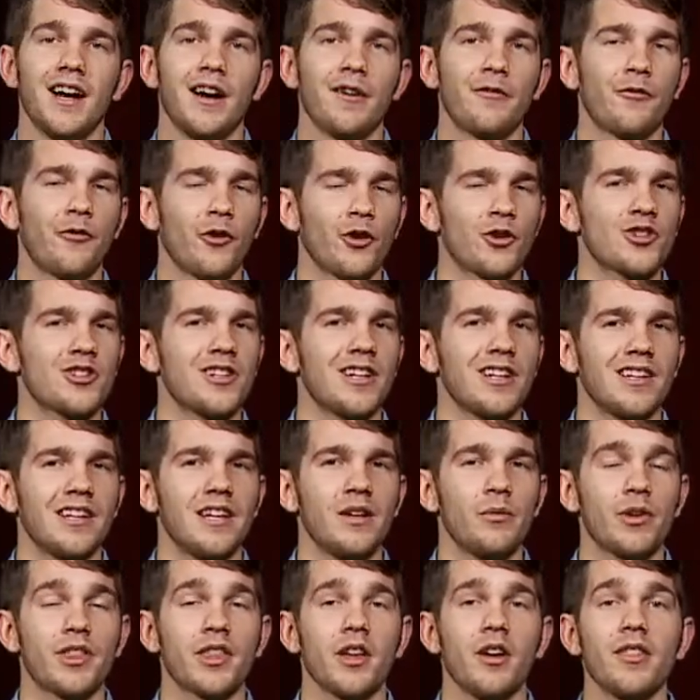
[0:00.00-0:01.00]

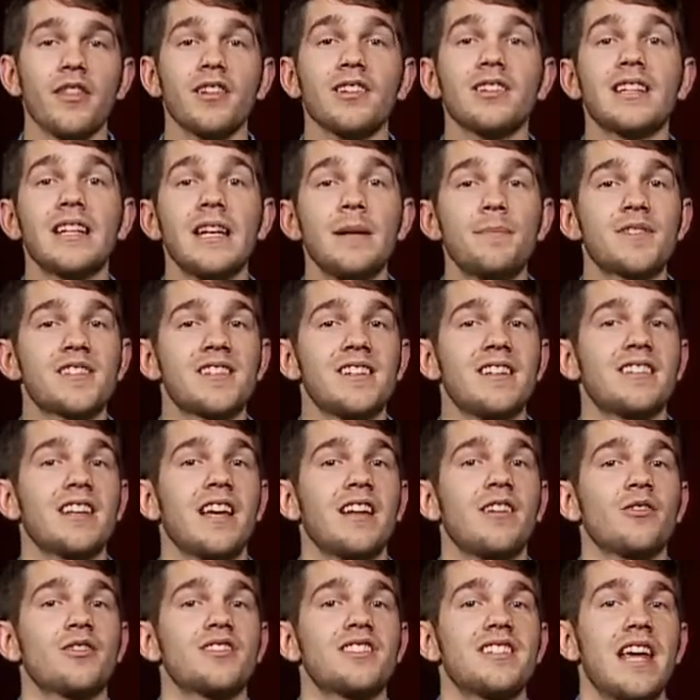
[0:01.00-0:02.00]
Unfortunately, with all the leaps
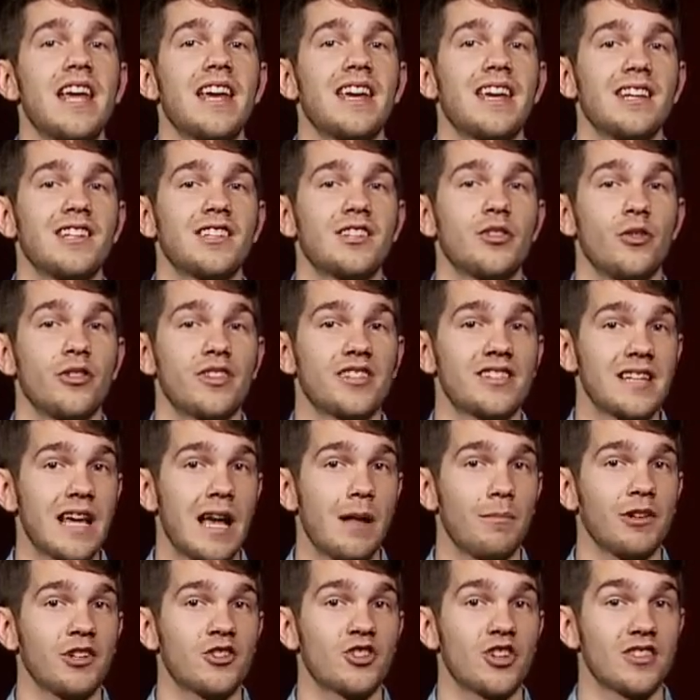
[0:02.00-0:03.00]
Nintendo's taken to
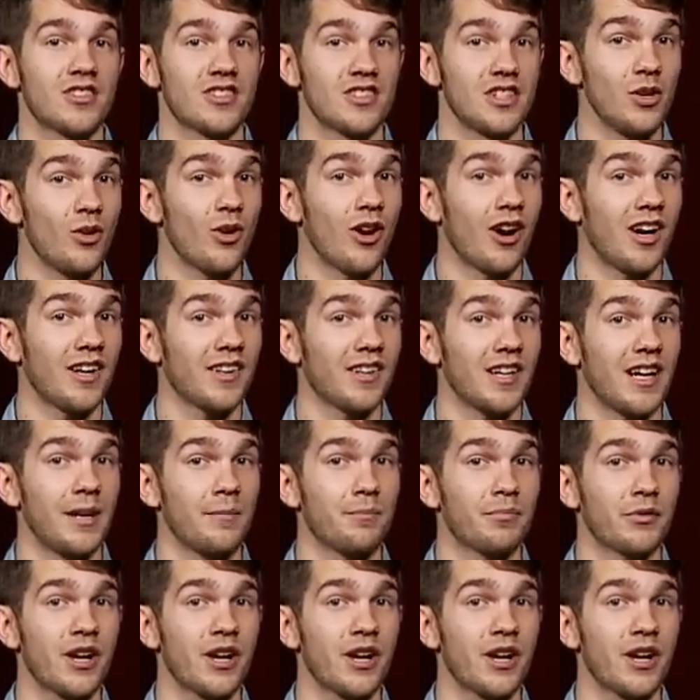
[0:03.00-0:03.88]
establish its new online